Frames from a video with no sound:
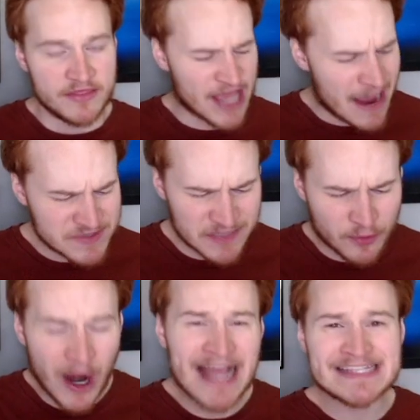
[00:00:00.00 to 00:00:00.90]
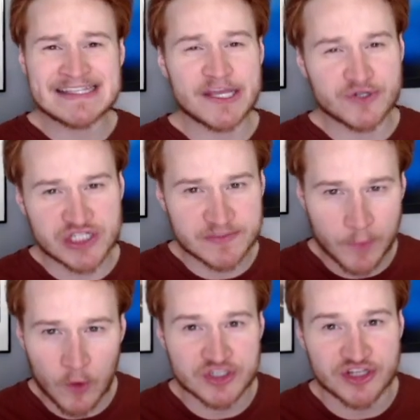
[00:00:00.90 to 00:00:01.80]
I'm surprised their
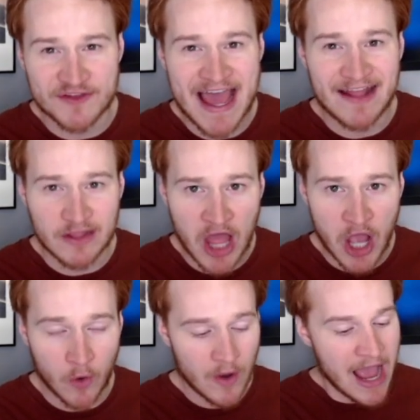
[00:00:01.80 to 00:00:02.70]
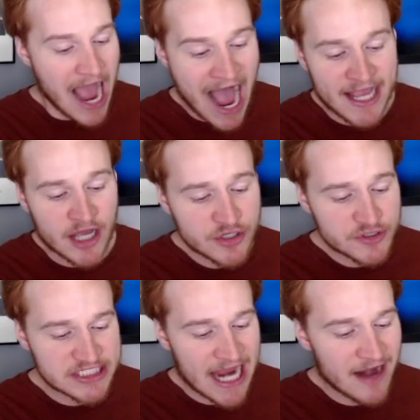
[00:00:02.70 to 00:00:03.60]
sports are that low. I
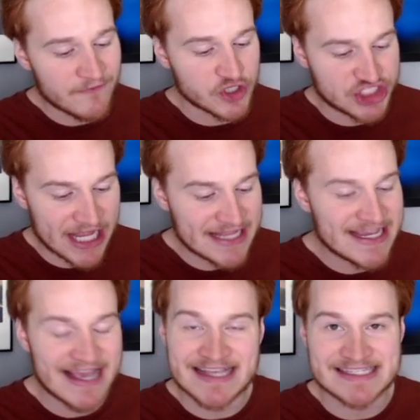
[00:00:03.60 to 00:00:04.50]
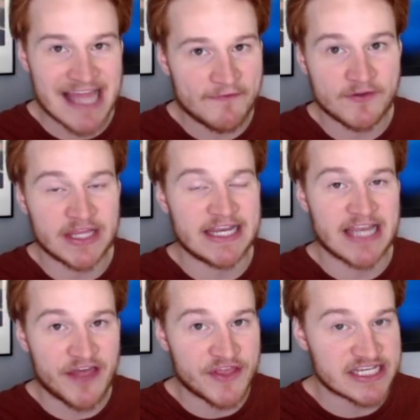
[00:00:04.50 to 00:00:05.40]
understand Virginia is definitely
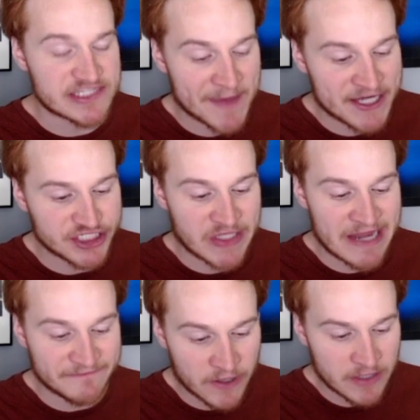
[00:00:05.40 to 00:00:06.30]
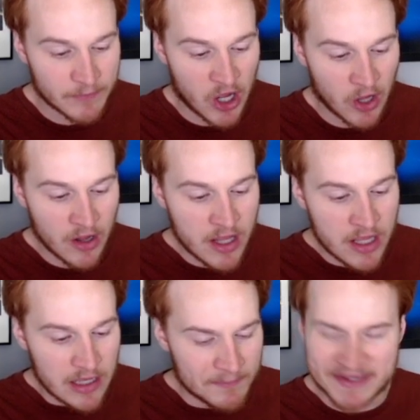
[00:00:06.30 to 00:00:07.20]
nothing special at football,
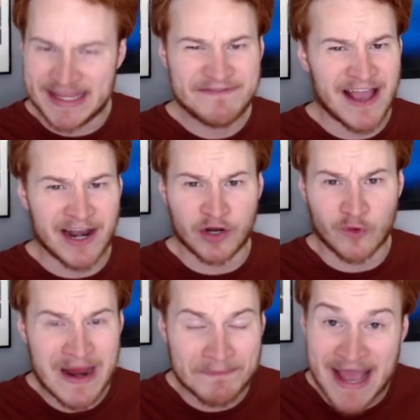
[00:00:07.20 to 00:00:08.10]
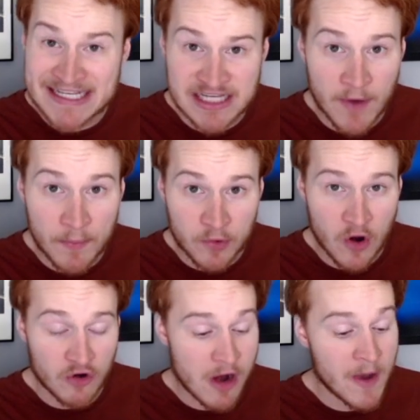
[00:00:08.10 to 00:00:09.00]
but they've got a great basketball
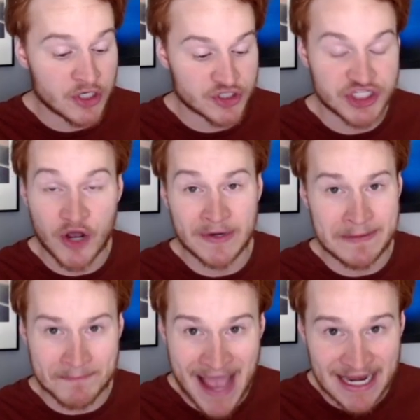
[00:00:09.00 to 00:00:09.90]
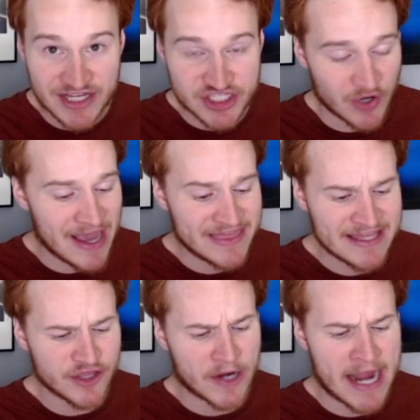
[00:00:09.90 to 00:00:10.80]
program under Tony Bennett, so I
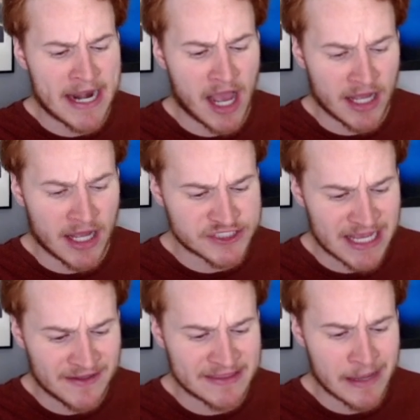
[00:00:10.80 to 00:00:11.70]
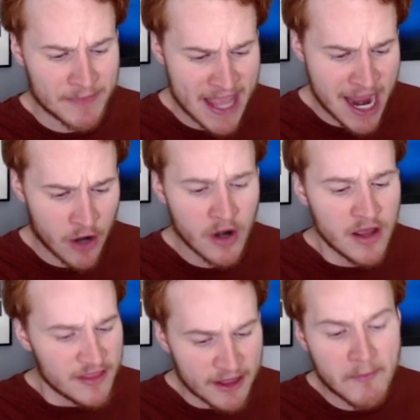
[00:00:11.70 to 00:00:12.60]
think they're kind of underselling them there.
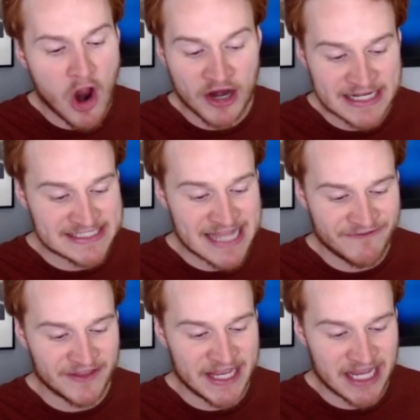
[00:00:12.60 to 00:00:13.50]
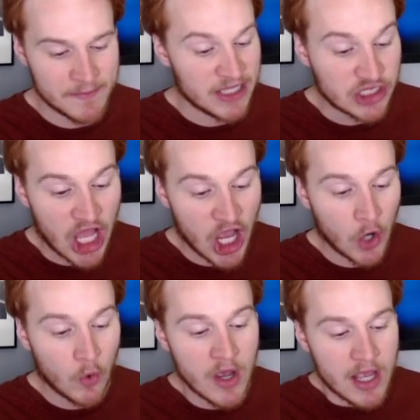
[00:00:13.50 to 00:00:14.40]
The market is definitely going to be
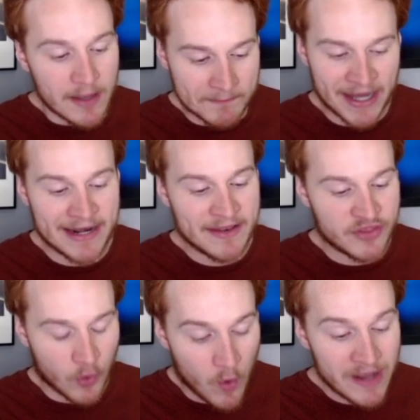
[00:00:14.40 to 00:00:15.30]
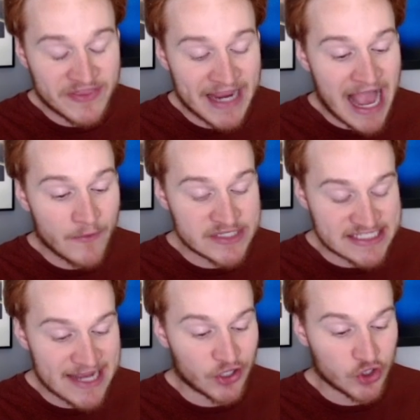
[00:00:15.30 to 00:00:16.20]
low, but the one thing I would
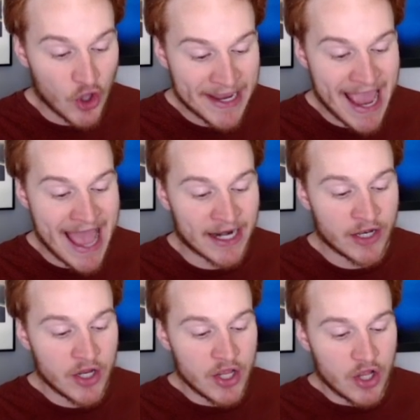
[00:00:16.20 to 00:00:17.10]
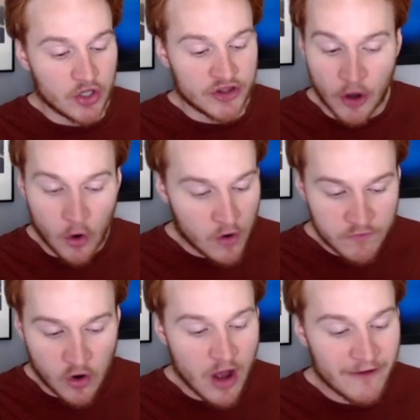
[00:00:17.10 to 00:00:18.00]
say to look at, the
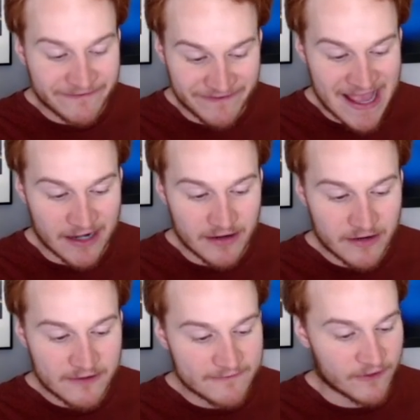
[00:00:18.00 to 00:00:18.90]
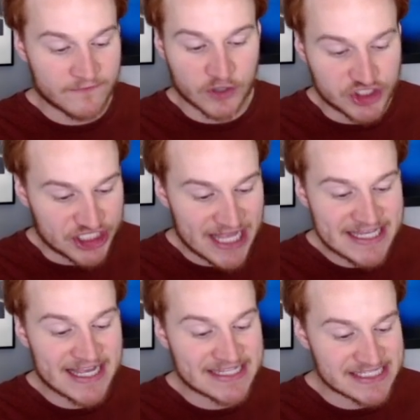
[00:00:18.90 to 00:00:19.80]
overall fit for
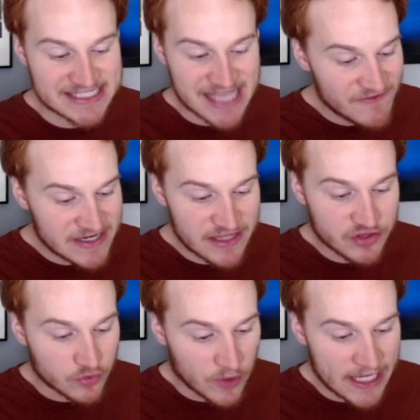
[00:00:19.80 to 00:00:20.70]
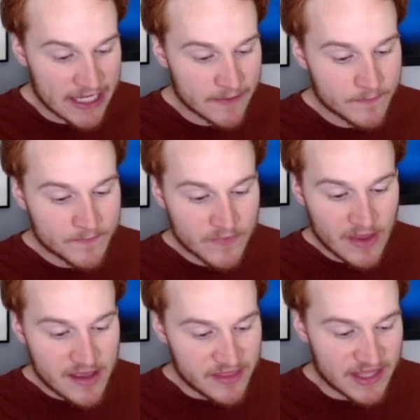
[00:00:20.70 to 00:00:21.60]
Virginia, it's a 73.
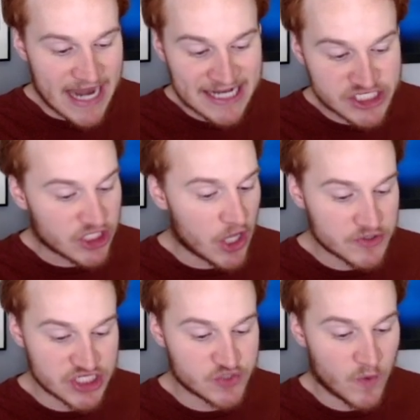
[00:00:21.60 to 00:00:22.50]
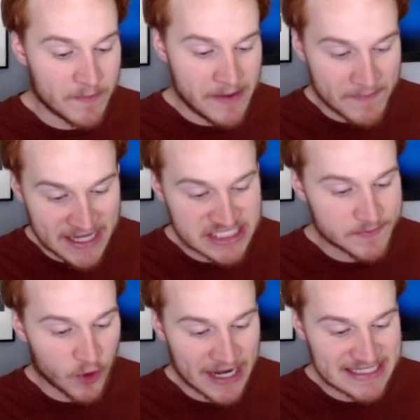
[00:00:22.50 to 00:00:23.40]
The next closest would be
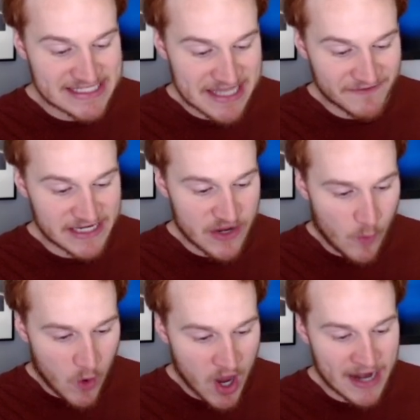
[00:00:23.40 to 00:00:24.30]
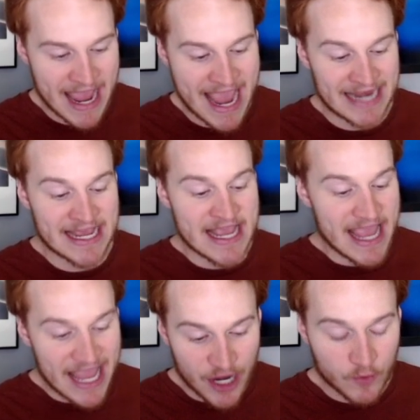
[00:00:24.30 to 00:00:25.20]
Pittsburgh at 71, and
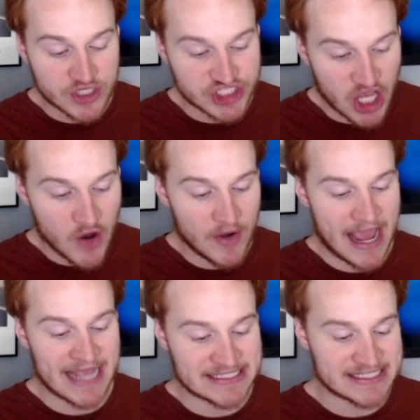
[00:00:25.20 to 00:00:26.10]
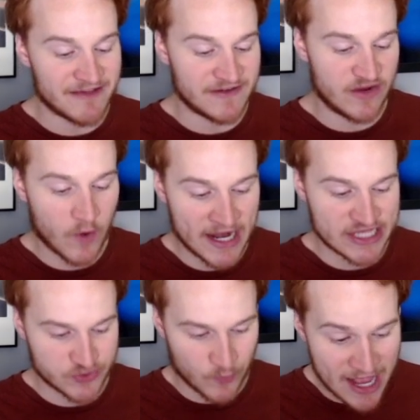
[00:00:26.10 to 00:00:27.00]
Arizona at 71
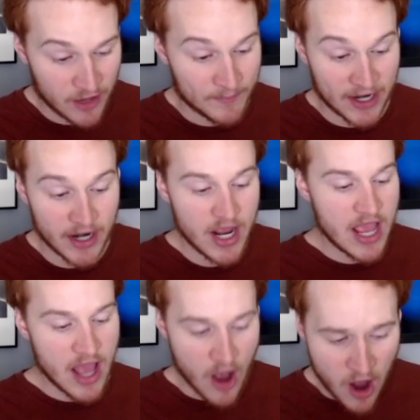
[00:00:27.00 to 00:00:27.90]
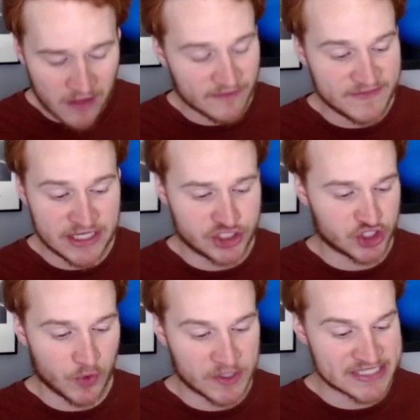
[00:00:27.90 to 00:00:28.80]
as well. But all of these
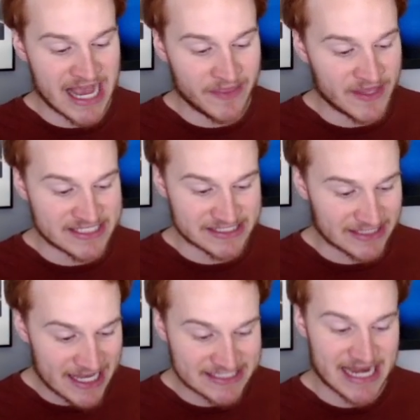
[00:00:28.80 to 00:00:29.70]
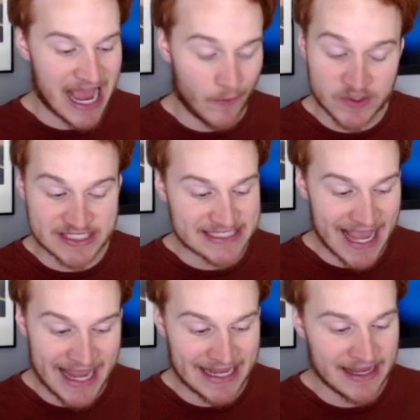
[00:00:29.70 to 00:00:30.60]
schools on this list, I would
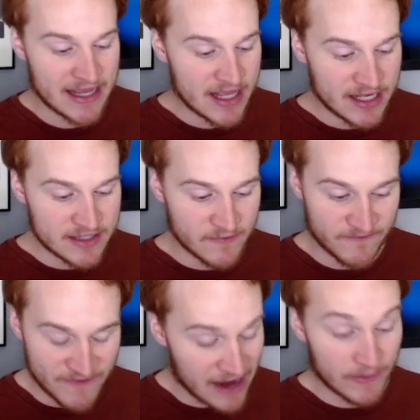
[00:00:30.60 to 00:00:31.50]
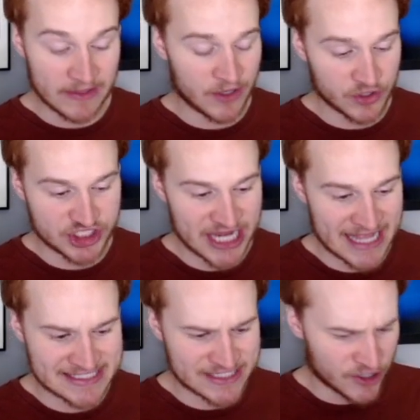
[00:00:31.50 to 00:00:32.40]
say very little
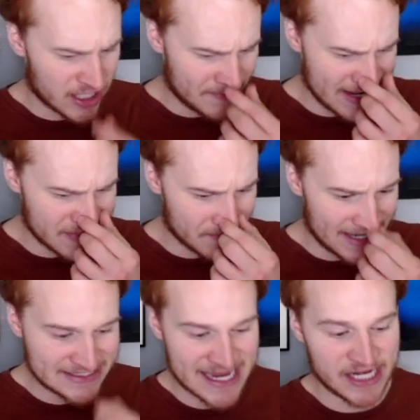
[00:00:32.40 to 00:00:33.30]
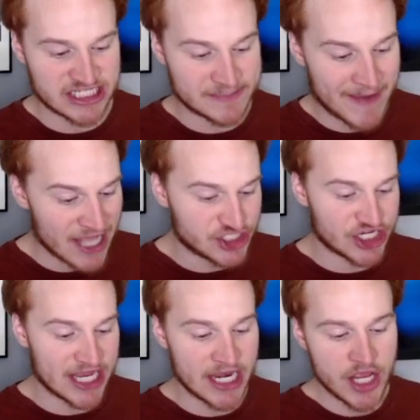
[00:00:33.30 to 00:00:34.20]
chance they're going to be in the Big Ten
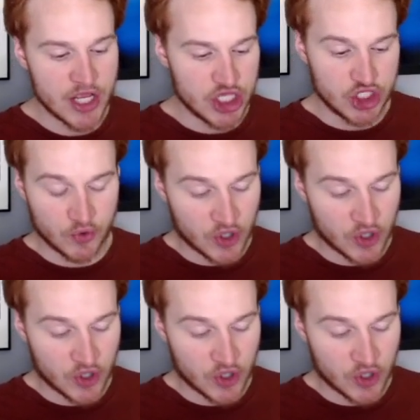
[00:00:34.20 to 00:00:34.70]
expansion. You